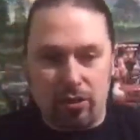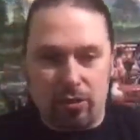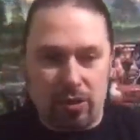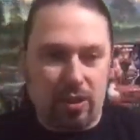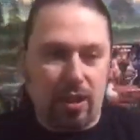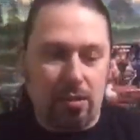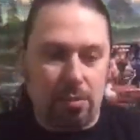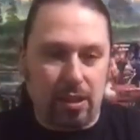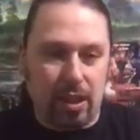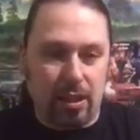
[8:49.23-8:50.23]
New England
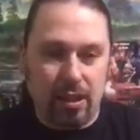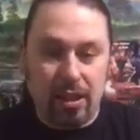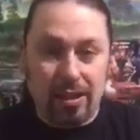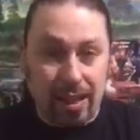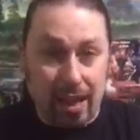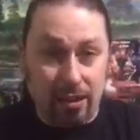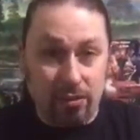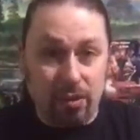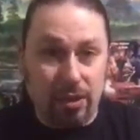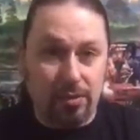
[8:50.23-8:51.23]
IPA
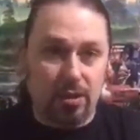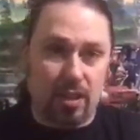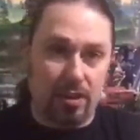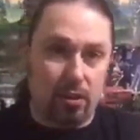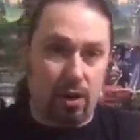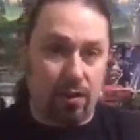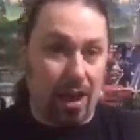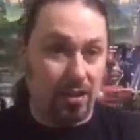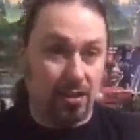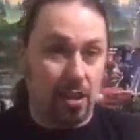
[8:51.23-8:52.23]
category because I know I've
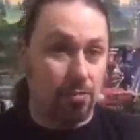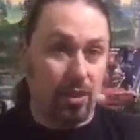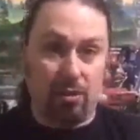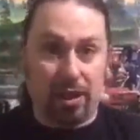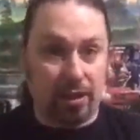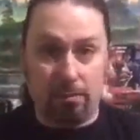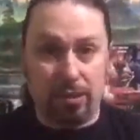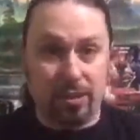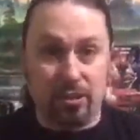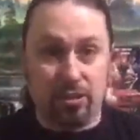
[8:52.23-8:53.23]
had some that are like
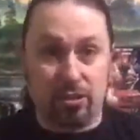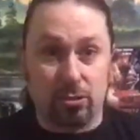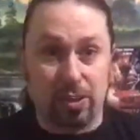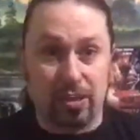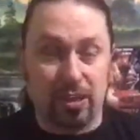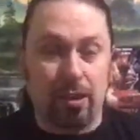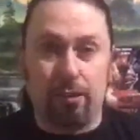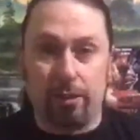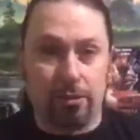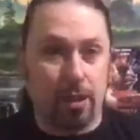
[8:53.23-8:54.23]
completely just sweet as
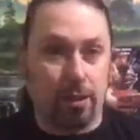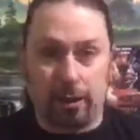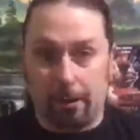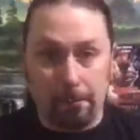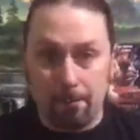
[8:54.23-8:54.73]
hell. There's nothing